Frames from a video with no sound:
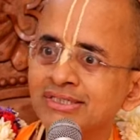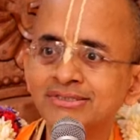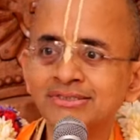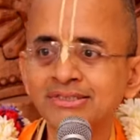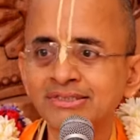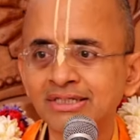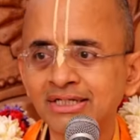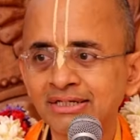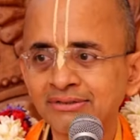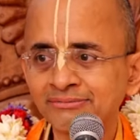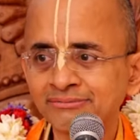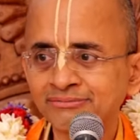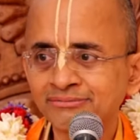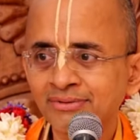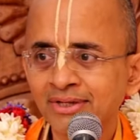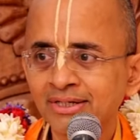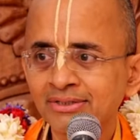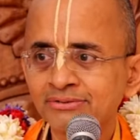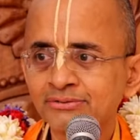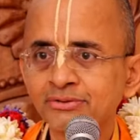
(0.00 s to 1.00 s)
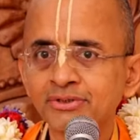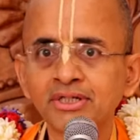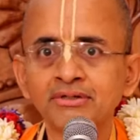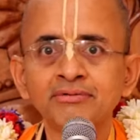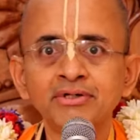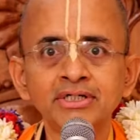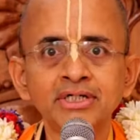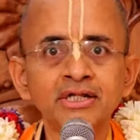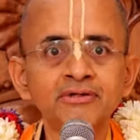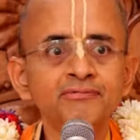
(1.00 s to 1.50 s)
with each other. So
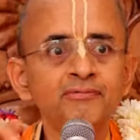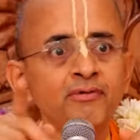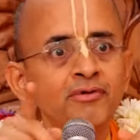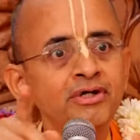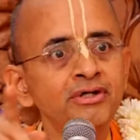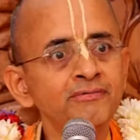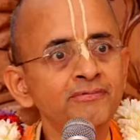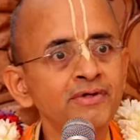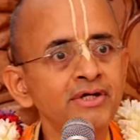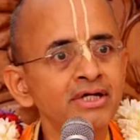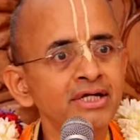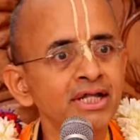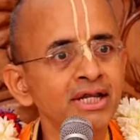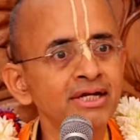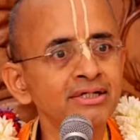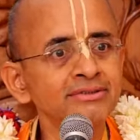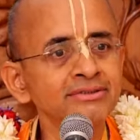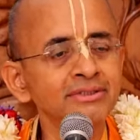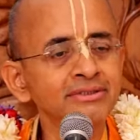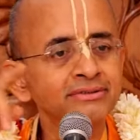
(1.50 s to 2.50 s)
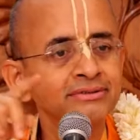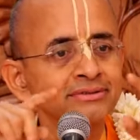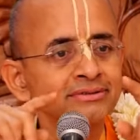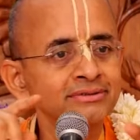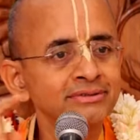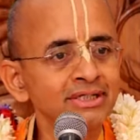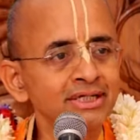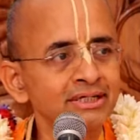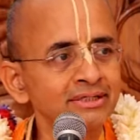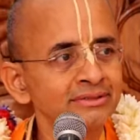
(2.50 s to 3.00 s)
they went in four different
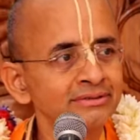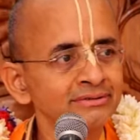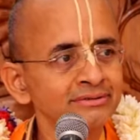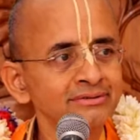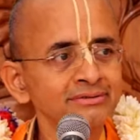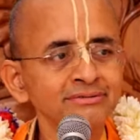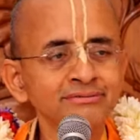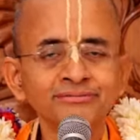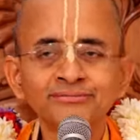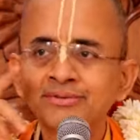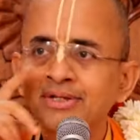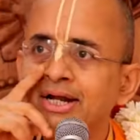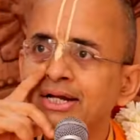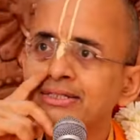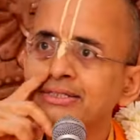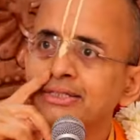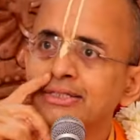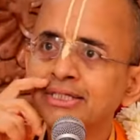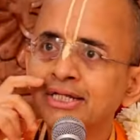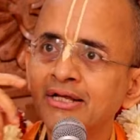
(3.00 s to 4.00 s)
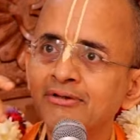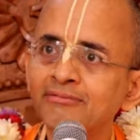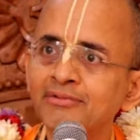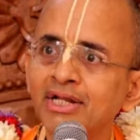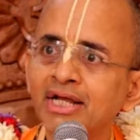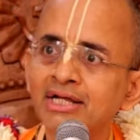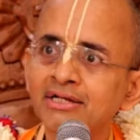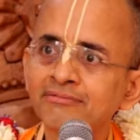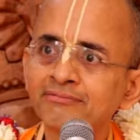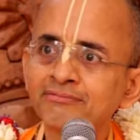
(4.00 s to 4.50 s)
directions. Huh? At that time,
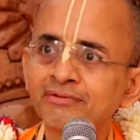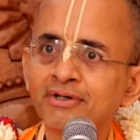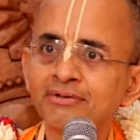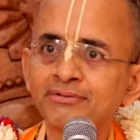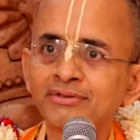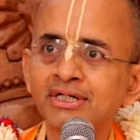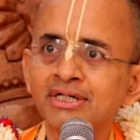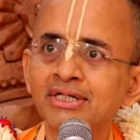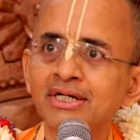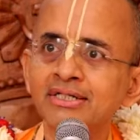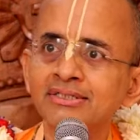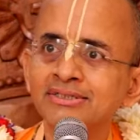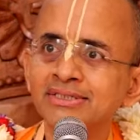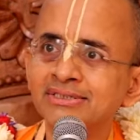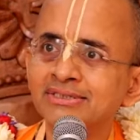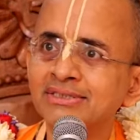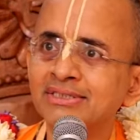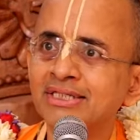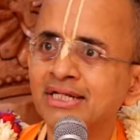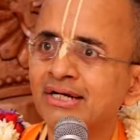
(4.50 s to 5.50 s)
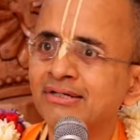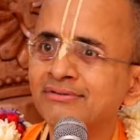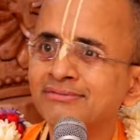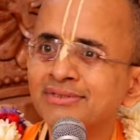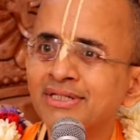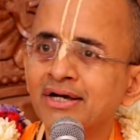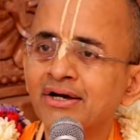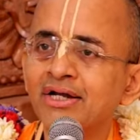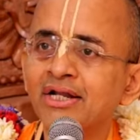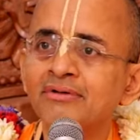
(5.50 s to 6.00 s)
lion found that it is easy now.
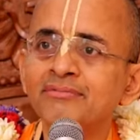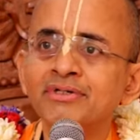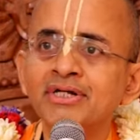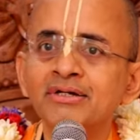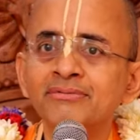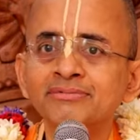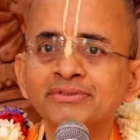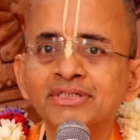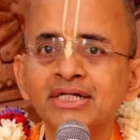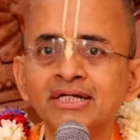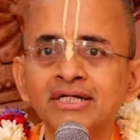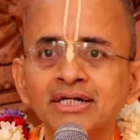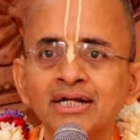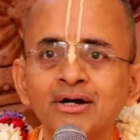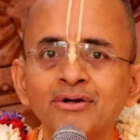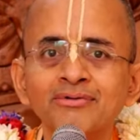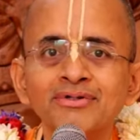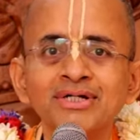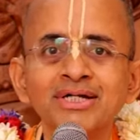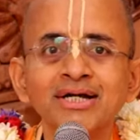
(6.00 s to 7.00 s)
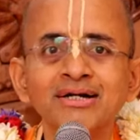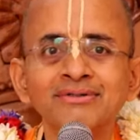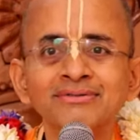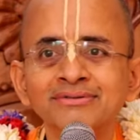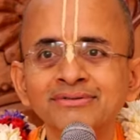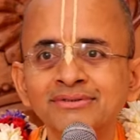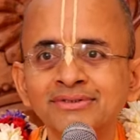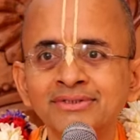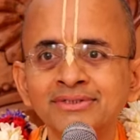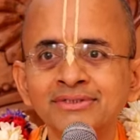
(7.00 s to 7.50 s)
They all have become singled out
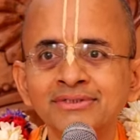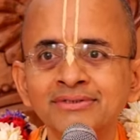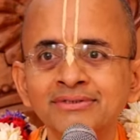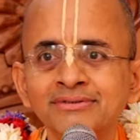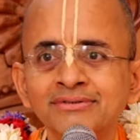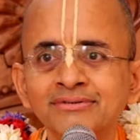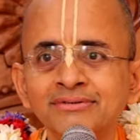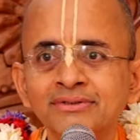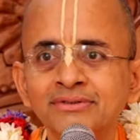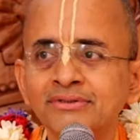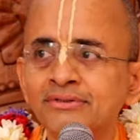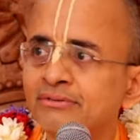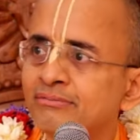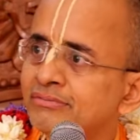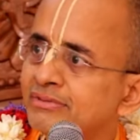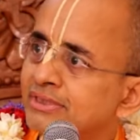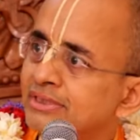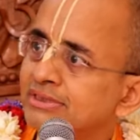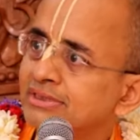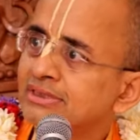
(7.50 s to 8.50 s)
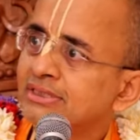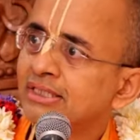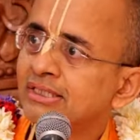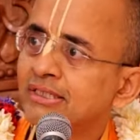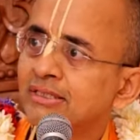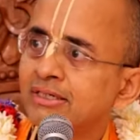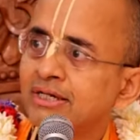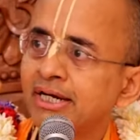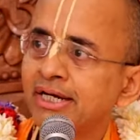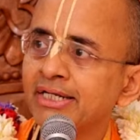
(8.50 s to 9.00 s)
now. So this is
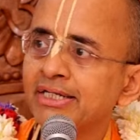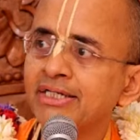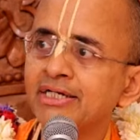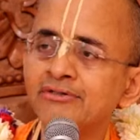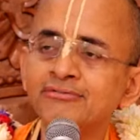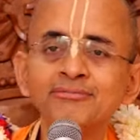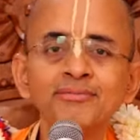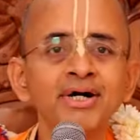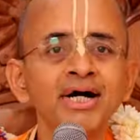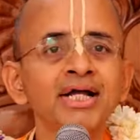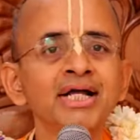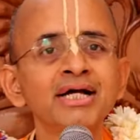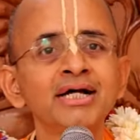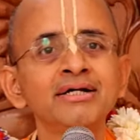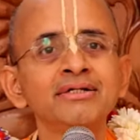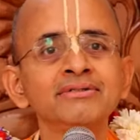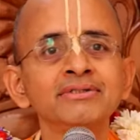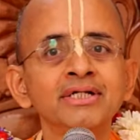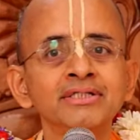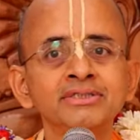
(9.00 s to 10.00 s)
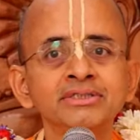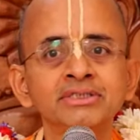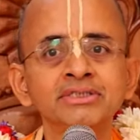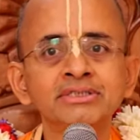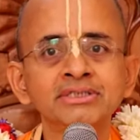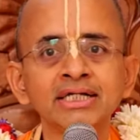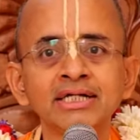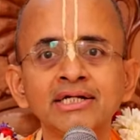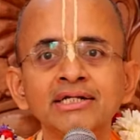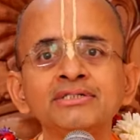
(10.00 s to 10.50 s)
the trick of Maya, that
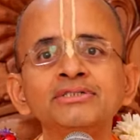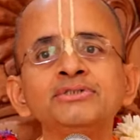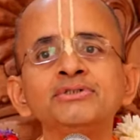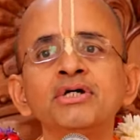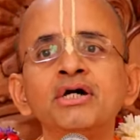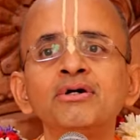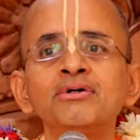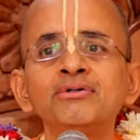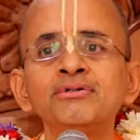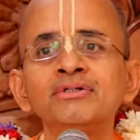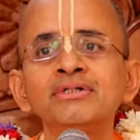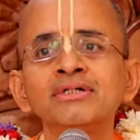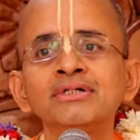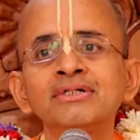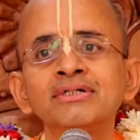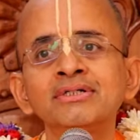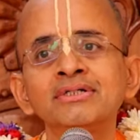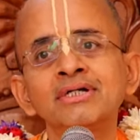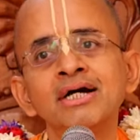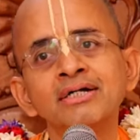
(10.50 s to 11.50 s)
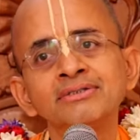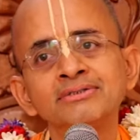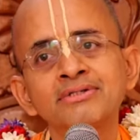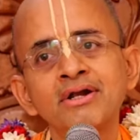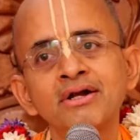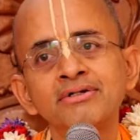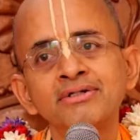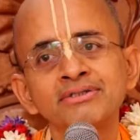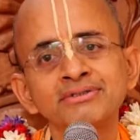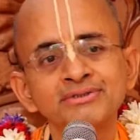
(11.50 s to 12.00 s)
she singles you out and
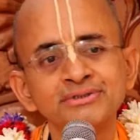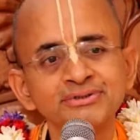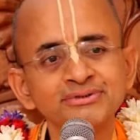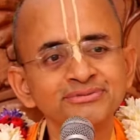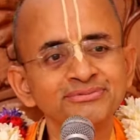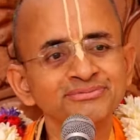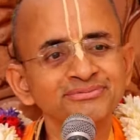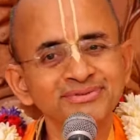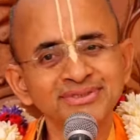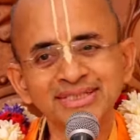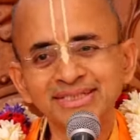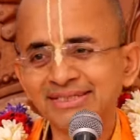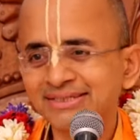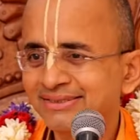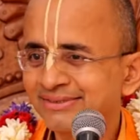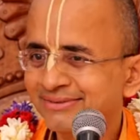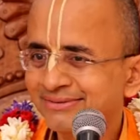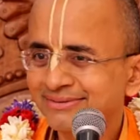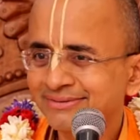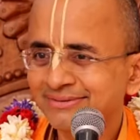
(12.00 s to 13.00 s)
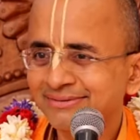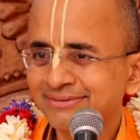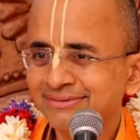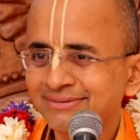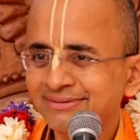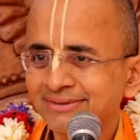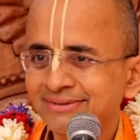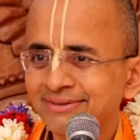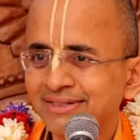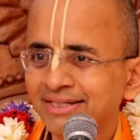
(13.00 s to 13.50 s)
slaughters you. Huh?
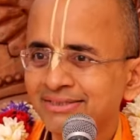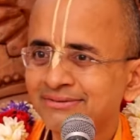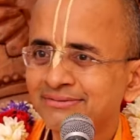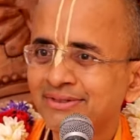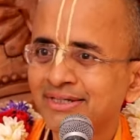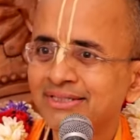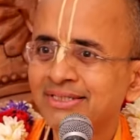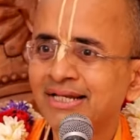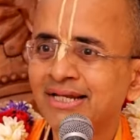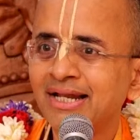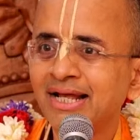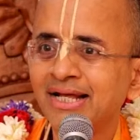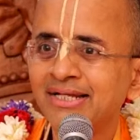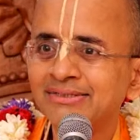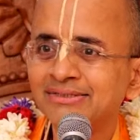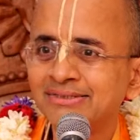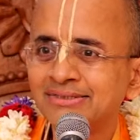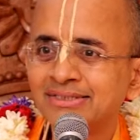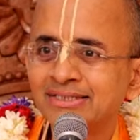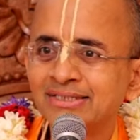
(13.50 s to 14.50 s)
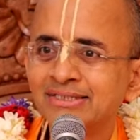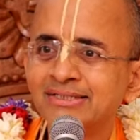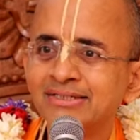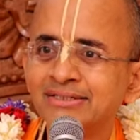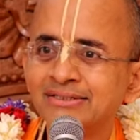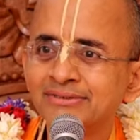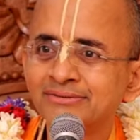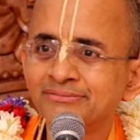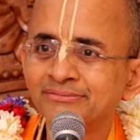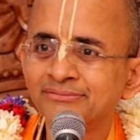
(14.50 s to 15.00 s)
That's what the lions did.
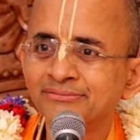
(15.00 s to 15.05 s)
